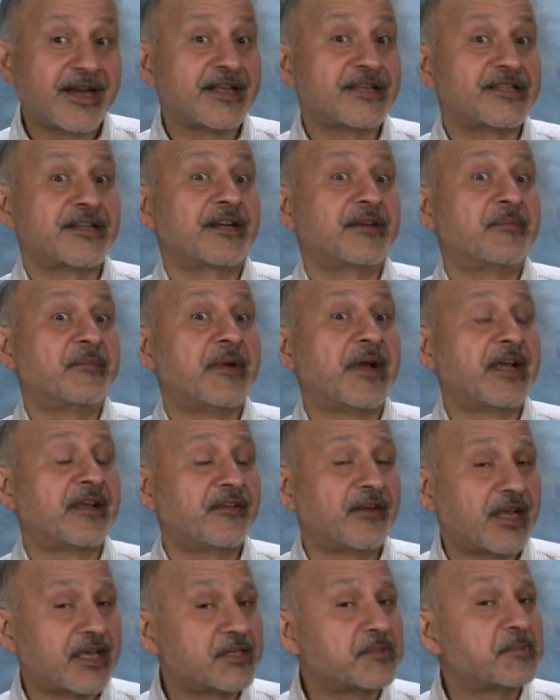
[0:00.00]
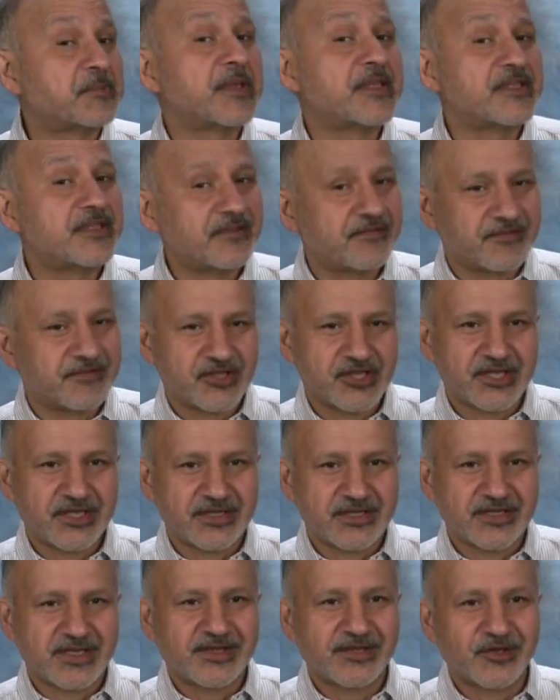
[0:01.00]
Then I started buying
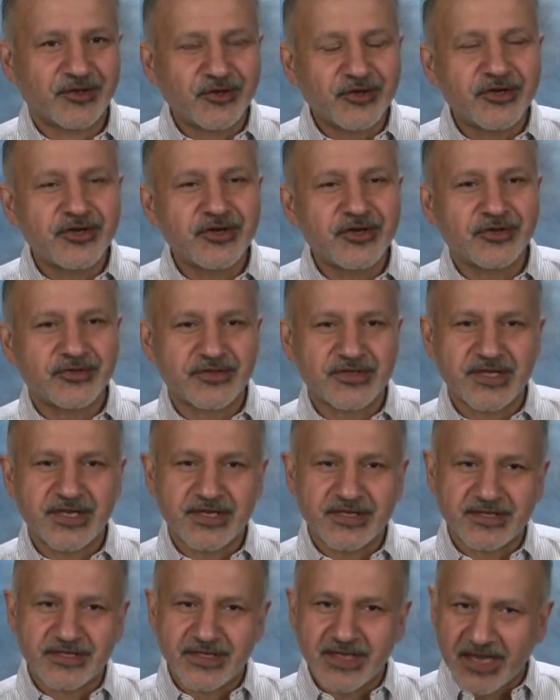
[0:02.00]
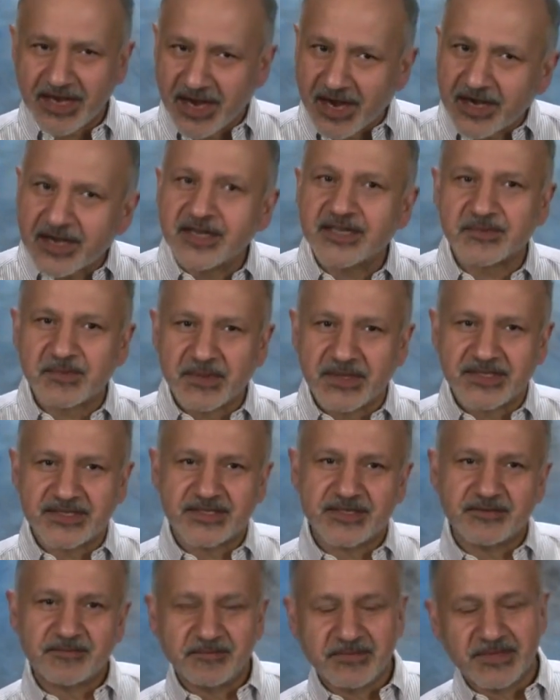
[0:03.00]
expensive jeans. And the good news is they are
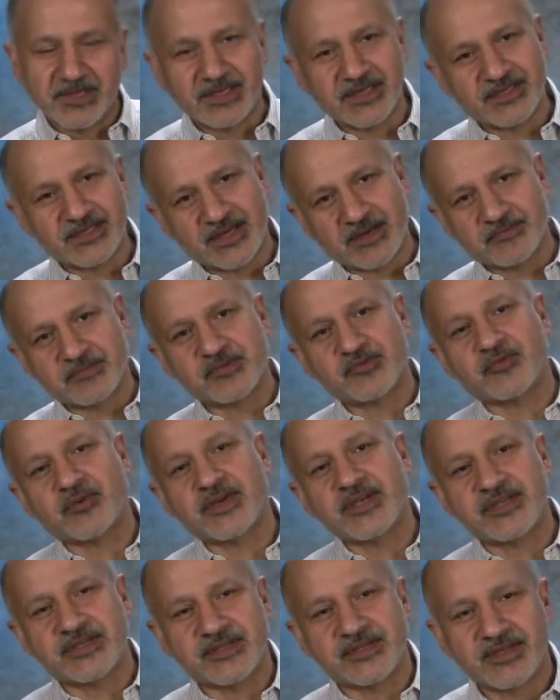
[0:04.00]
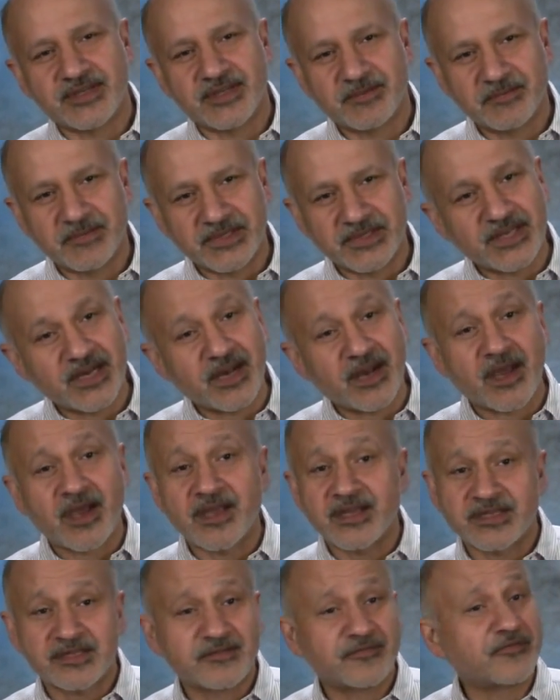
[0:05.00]
expensive, many times twice, but
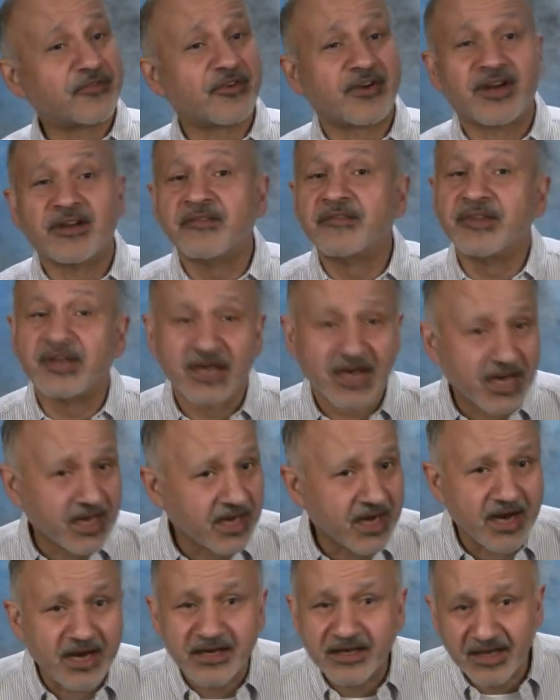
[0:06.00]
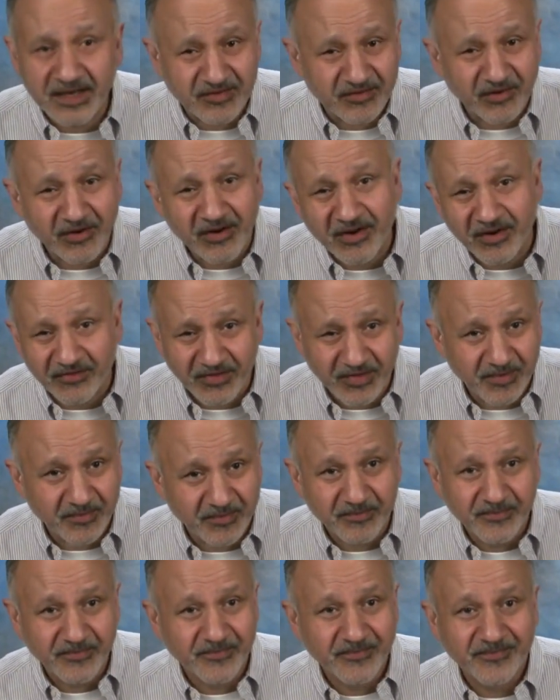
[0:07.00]
they last forever. I can't get rid
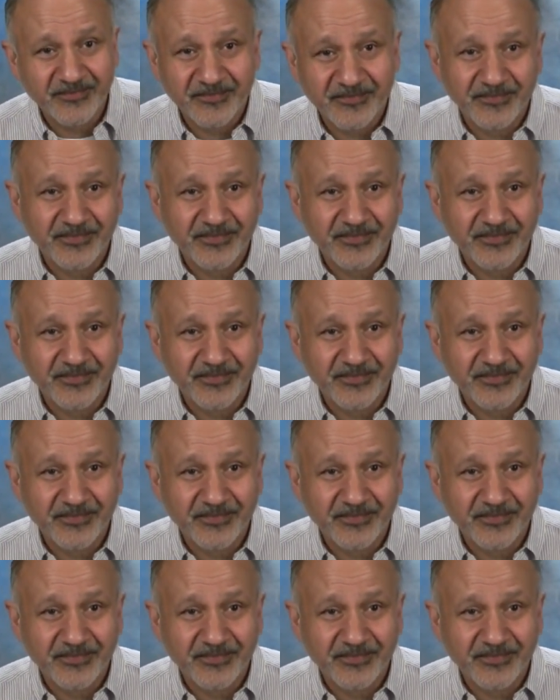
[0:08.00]
of them.